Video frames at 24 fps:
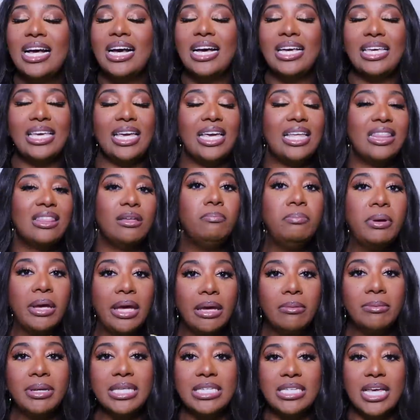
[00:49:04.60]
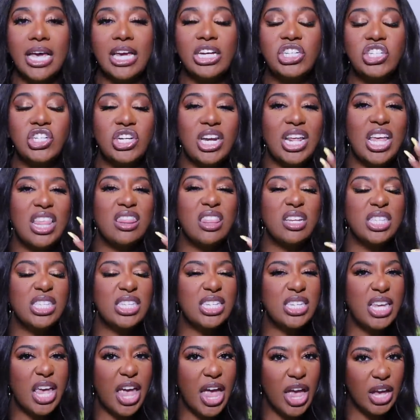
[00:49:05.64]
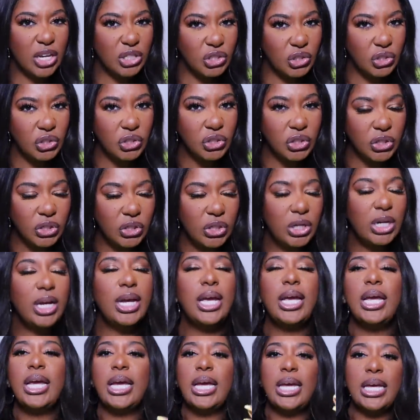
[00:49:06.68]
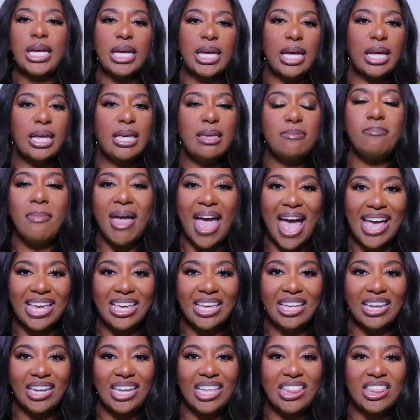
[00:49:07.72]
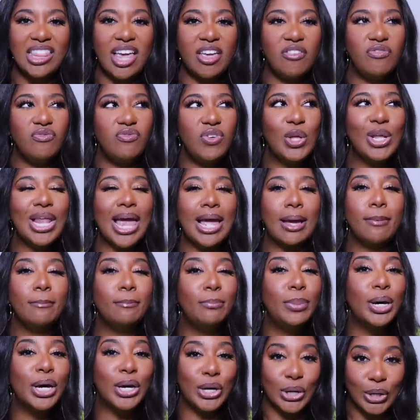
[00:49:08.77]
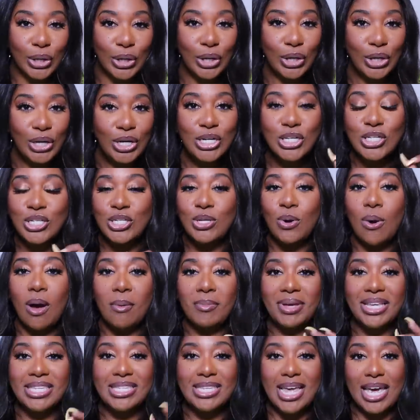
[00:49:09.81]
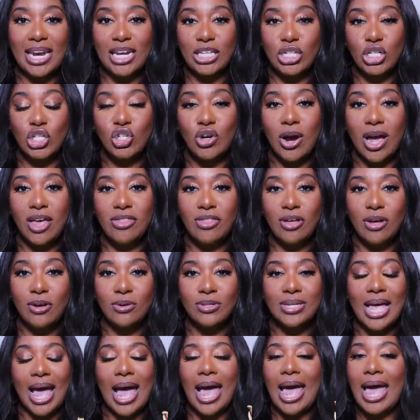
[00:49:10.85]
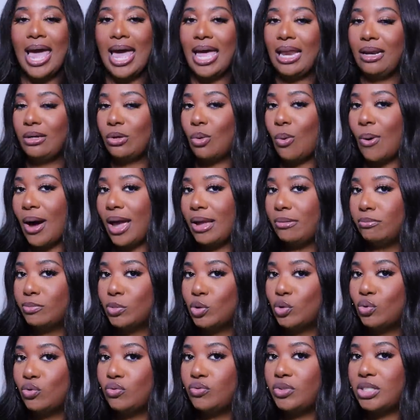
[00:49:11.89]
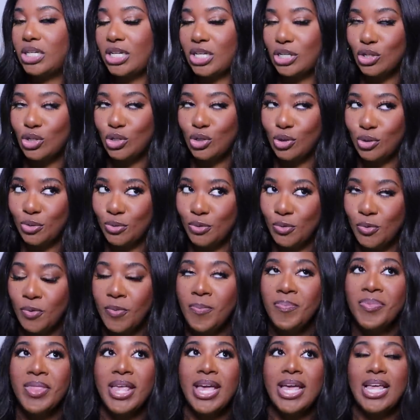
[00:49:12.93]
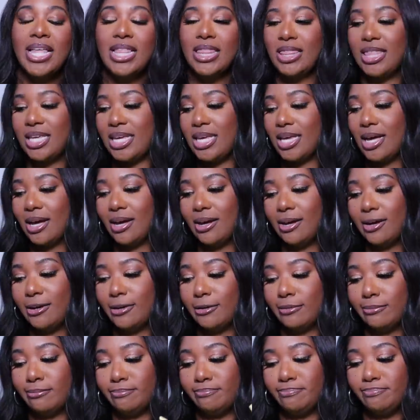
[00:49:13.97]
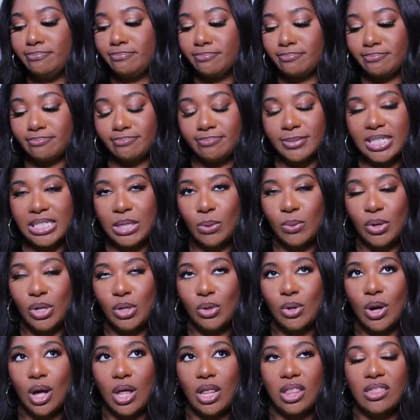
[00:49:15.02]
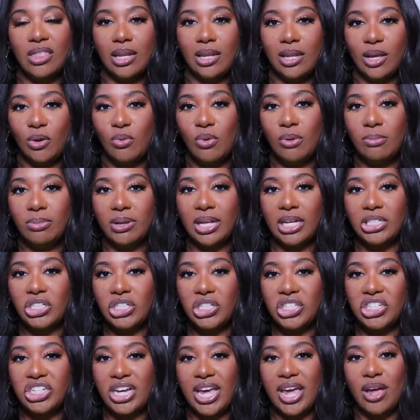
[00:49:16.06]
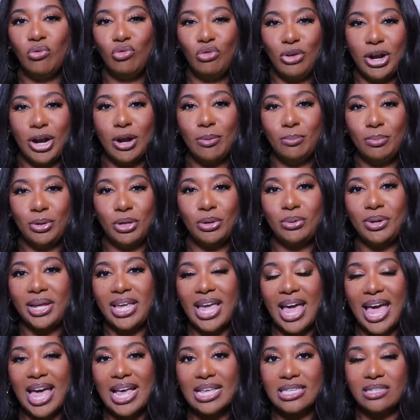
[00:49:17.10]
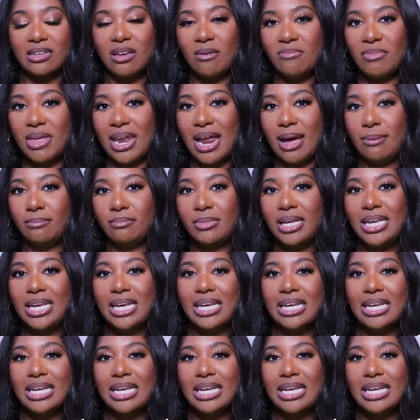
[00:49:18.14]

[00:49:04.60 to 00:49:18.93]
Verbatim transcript: again, the pigmentation and the texture, immaculate. They feel like butter. So I'm excited to try those. I hadn't quite moved into the, um, what do you call it? The liquid blushes yet. Rare Beauty has some that I'm